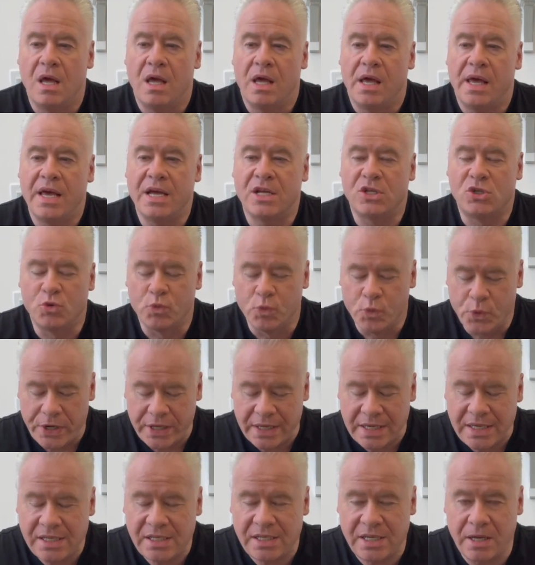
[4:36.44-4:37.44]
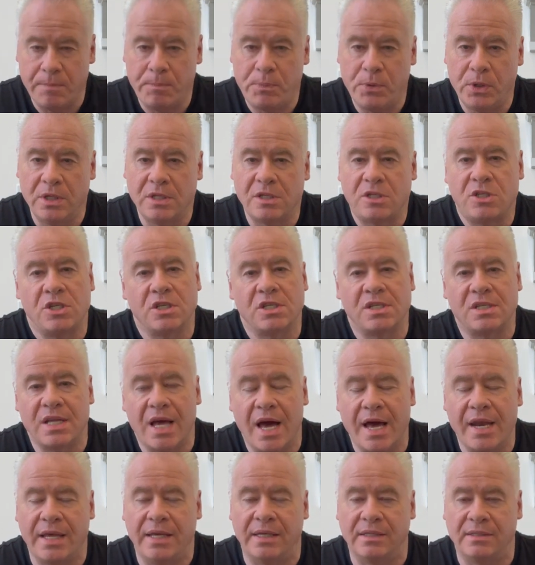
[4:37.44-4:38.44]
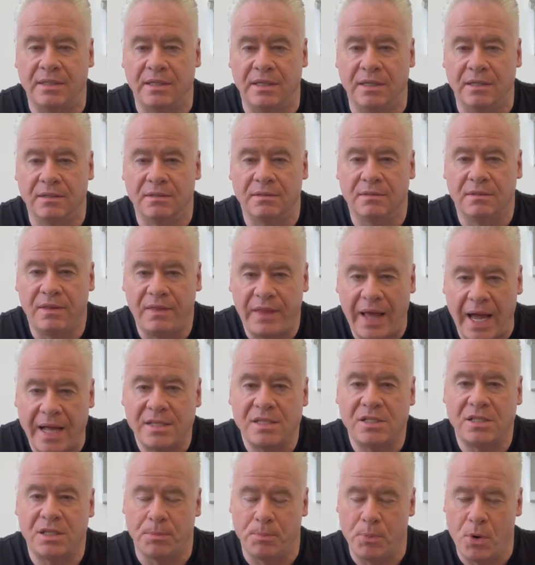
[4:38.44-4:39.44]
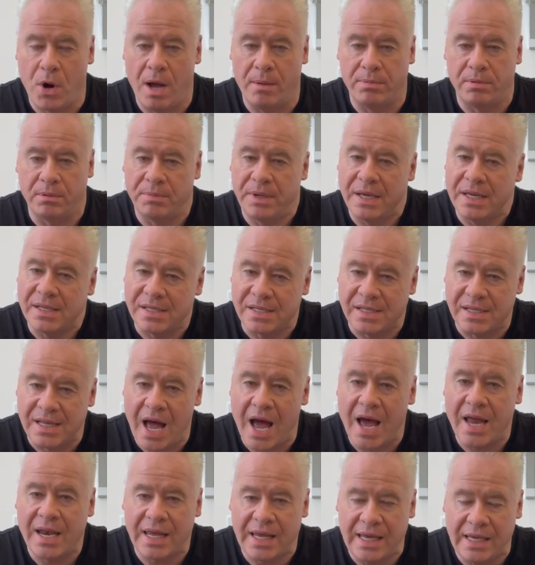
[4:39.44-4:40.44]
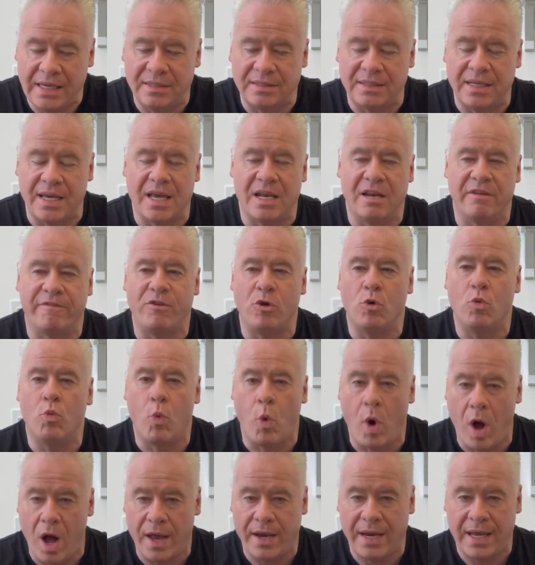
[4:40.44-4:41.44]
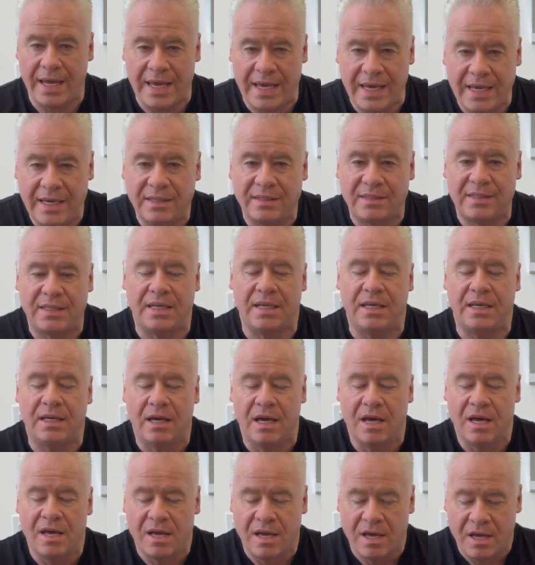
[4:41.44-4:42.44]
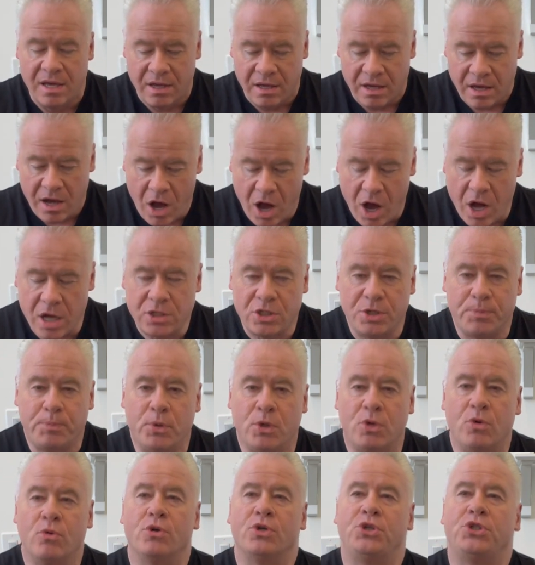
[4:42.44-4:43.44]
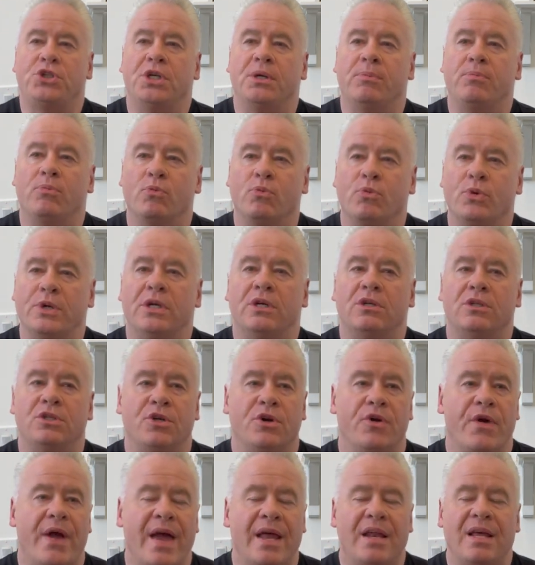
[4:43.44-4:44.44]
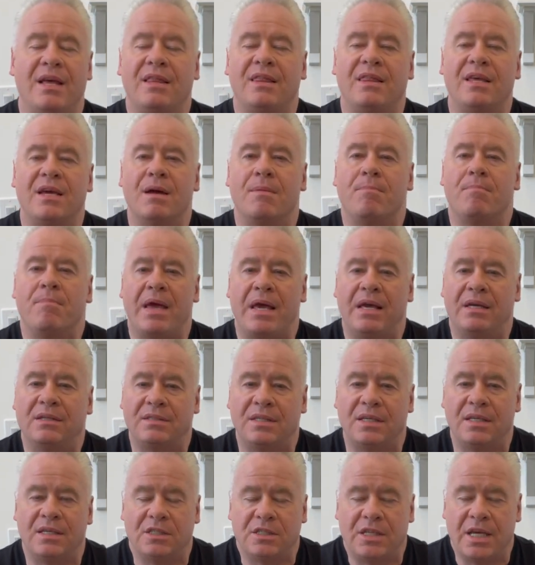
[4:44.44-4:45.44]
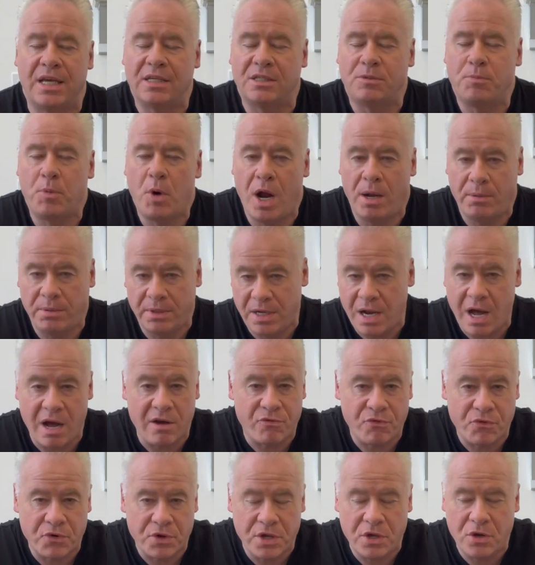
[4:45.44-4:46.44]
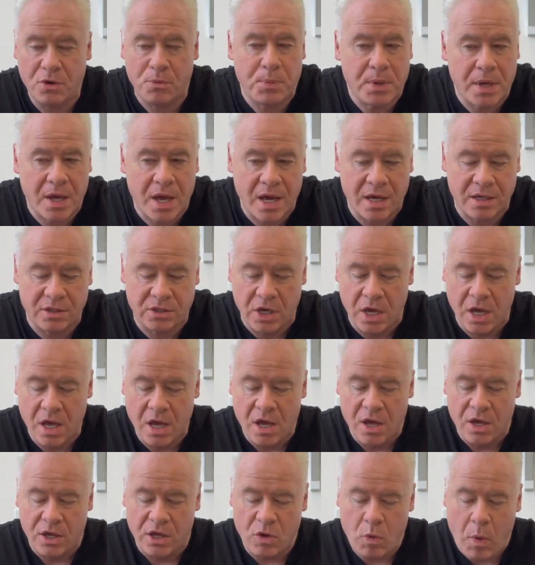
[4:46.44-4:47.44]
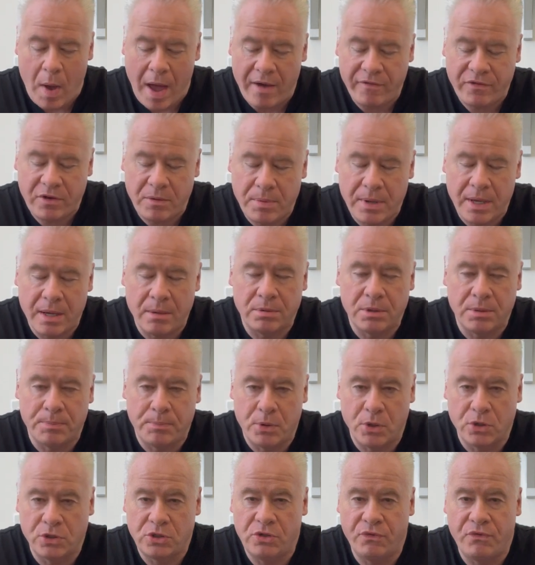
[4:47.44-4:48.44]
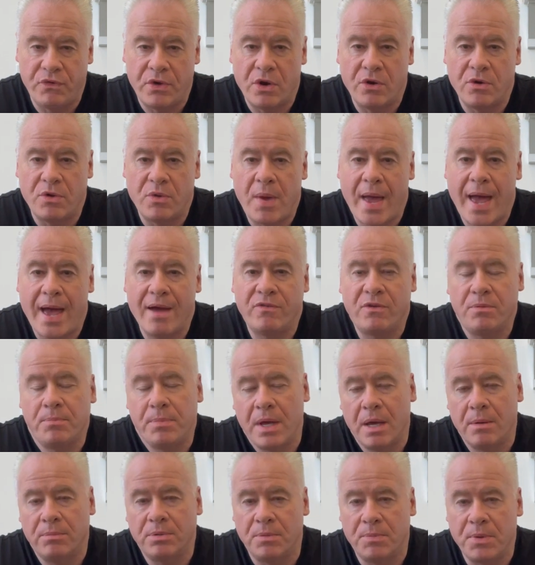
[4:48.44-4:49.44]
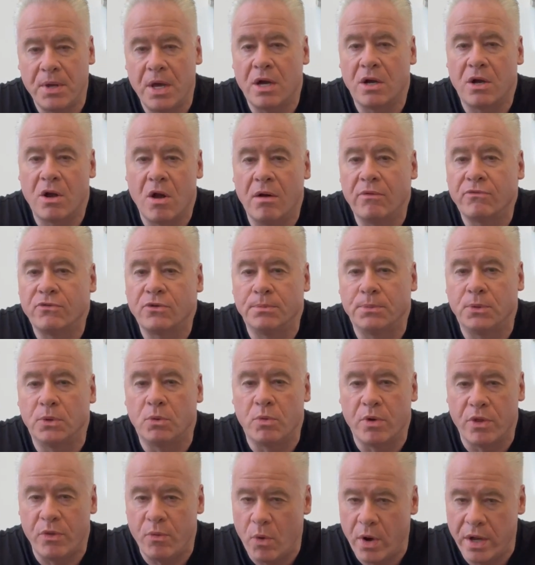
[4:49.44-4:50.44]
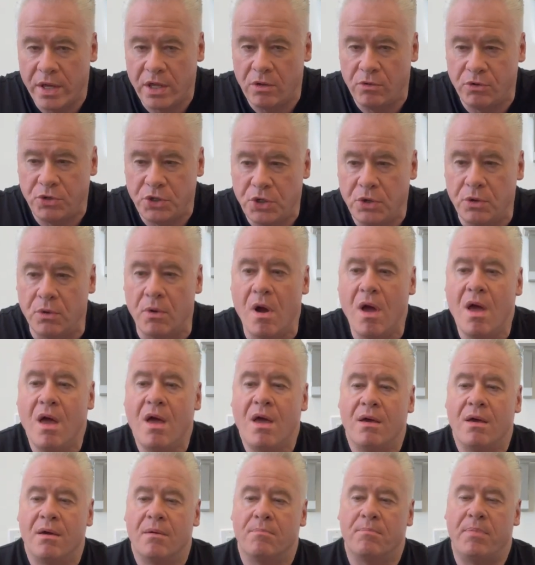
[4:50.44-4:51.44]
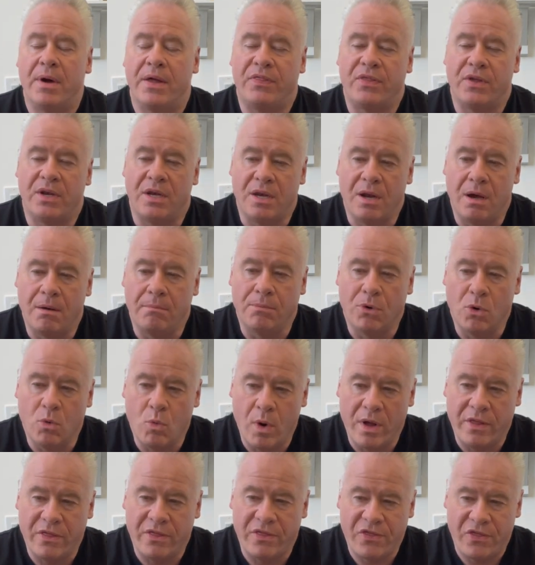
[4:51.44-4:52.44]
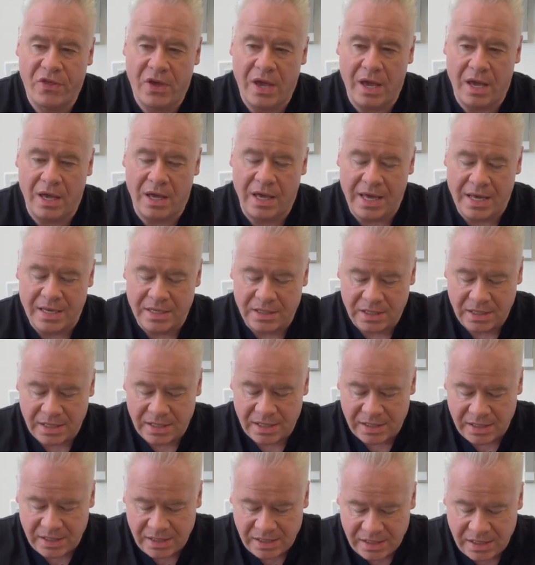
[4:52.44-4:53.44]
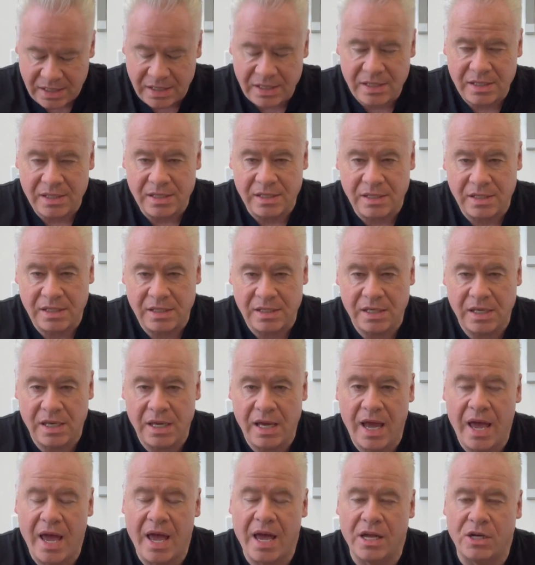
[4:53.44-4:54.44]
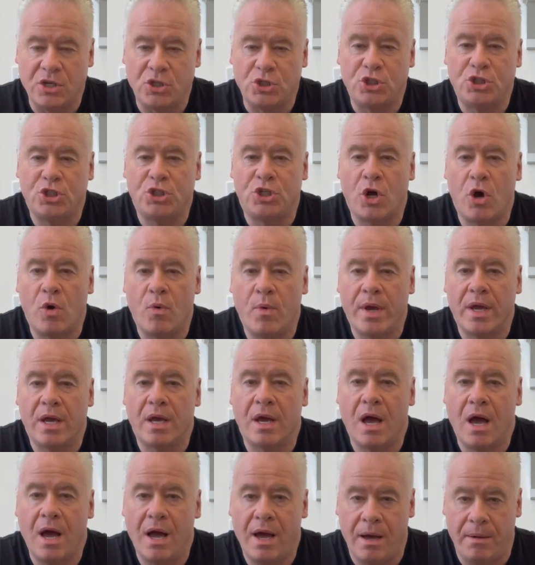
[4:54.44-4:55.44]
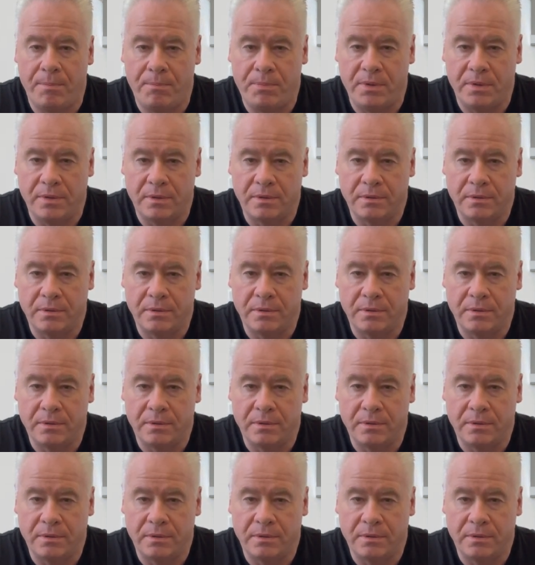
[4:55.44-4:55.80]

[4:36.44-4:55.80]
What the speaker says: It's just not easy. That's the problem. It's not easy. And if you want easy, entrepreneurship, realtor, anything amazing is probably not for you, because you have to be able to persevere and you have to be able to be uncomfortable with what you do. But the number one thing is consistency and showing up.